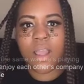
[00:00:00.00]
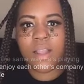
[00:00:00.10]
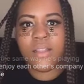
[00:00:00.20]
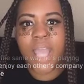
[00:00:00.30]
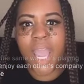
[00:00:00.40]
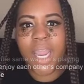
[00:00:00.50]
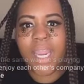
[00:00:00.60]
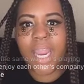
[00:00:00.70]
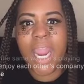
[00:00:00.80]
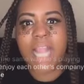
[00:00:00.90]
Then
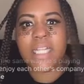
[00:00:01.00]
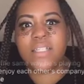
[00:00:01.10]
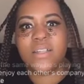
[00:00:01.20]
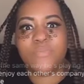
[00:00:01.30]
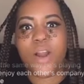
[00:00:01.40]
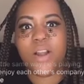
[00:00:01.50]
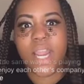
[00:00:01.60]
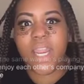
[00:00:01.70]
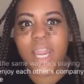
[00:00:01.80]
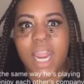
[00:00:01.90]
he answers the per-
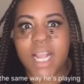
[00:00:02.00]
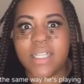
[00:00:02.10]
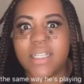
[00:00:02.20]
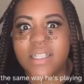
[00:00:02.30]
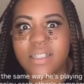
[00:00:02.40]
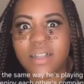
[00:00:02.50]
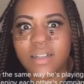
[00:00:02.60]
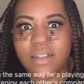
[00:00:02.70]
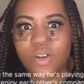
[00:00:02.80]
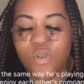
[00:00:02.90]
he answers
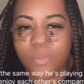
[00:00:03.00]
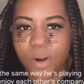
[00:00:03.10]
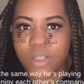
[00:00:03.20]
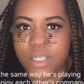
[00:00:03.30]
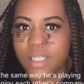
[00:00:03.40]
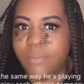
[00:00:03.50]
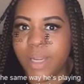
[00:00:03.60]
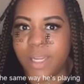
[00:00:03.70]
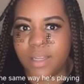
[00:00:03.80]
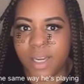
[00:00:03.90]
who the person is
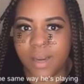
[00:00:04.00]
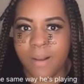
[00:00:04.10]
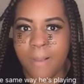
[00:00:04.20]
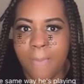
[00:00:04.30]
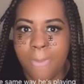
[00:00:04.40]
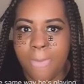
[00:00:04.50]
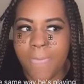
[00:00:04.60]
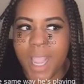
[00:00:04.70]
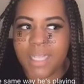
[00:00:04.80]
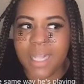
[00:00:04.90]
immediately.
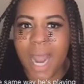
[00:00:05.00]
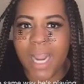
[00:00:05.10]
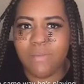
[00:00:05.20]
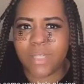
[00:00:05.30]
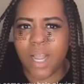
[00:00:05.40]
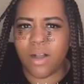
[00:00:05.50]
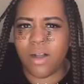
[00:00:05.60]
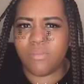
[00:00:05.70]
It's not like he was like um